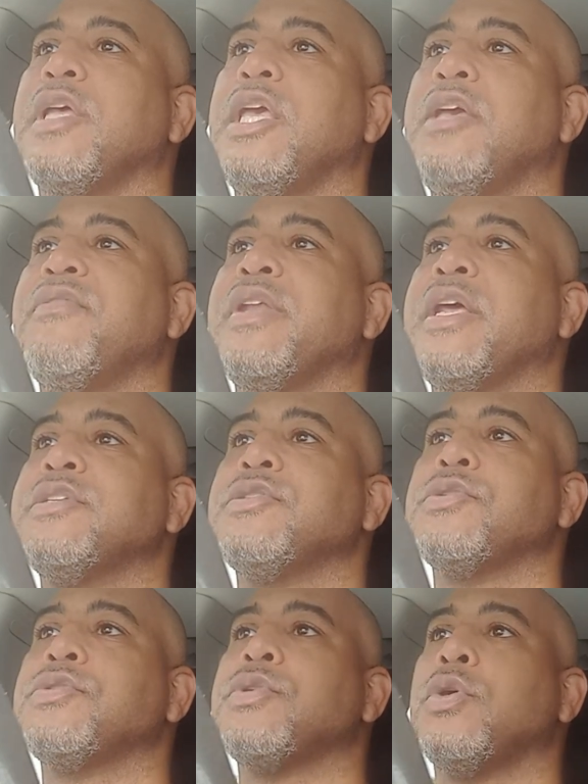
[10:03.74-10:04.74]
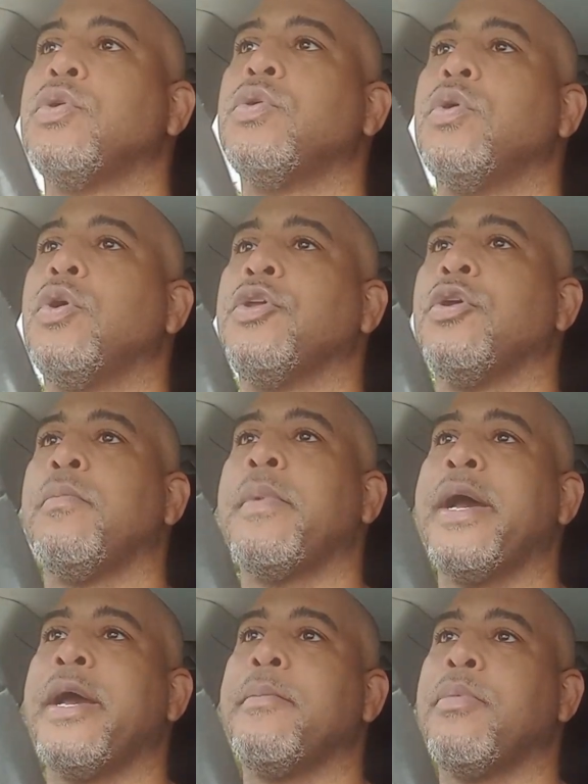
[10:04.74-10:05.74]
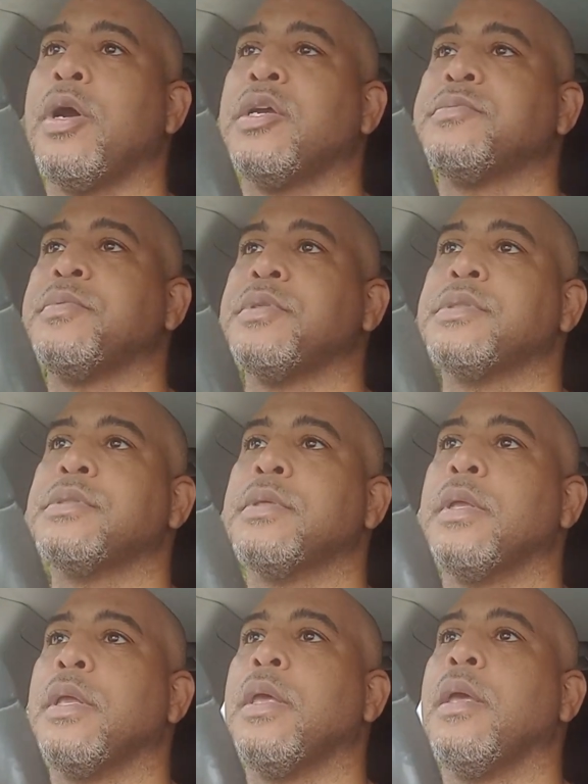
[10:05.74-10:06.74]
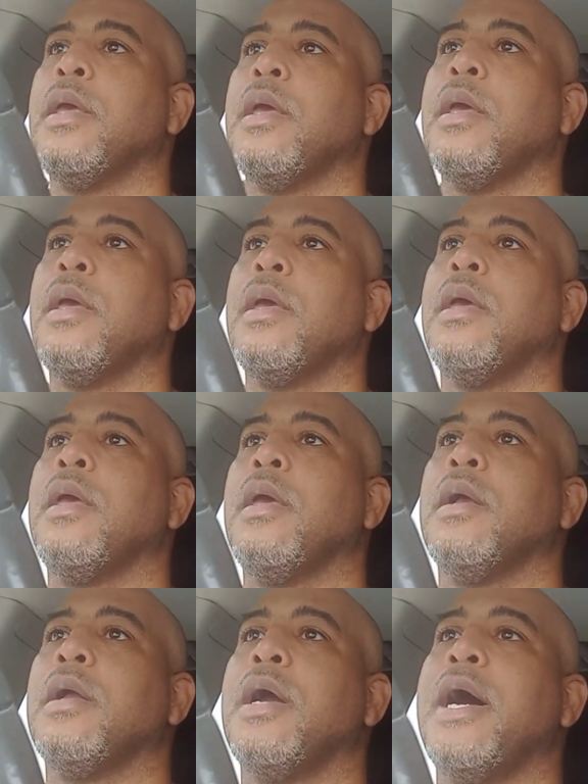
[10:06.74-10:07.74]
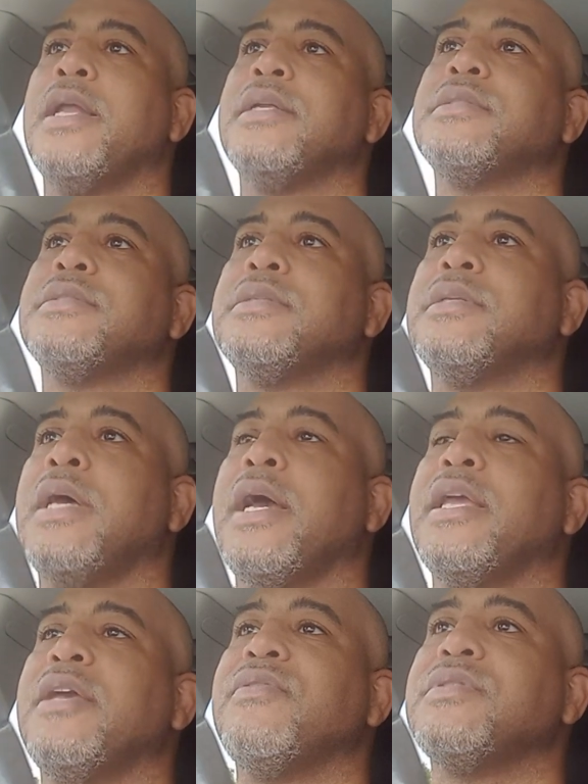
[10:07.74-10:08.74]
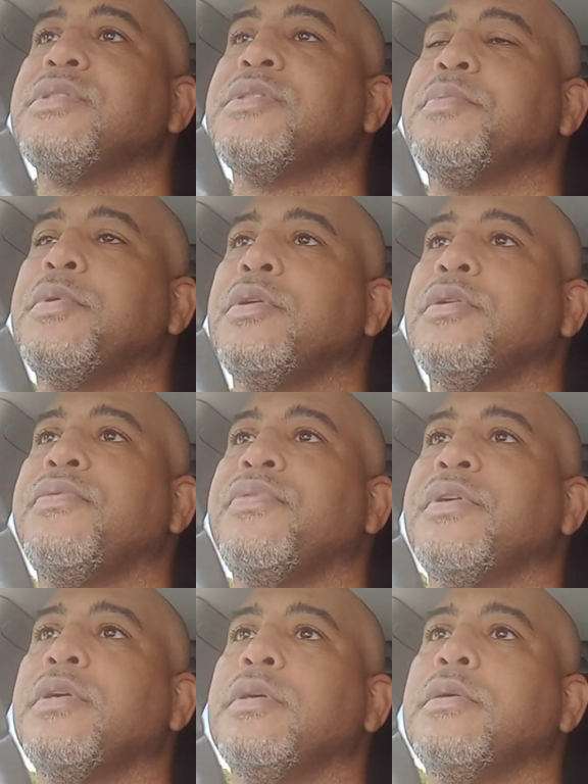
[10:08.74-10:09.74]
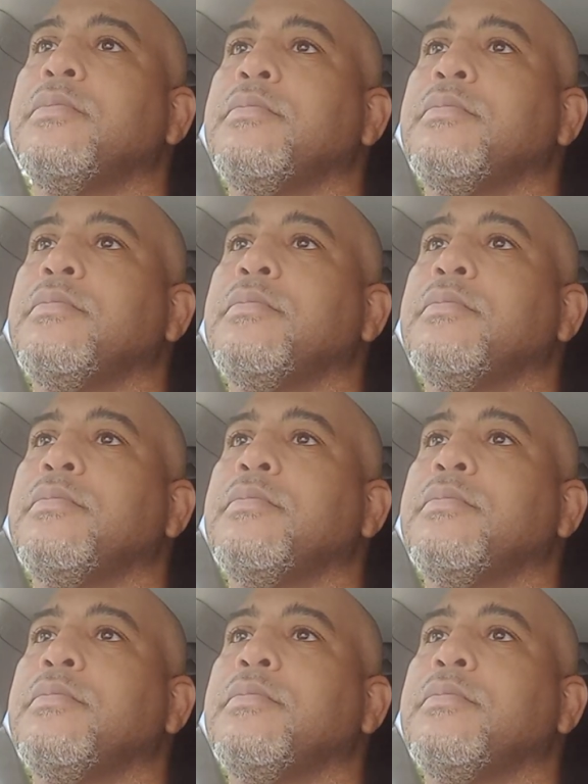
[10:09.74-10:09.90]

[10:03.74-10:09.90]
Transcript: even as your soul or your mind prospers. God does not give us a spirit of fear,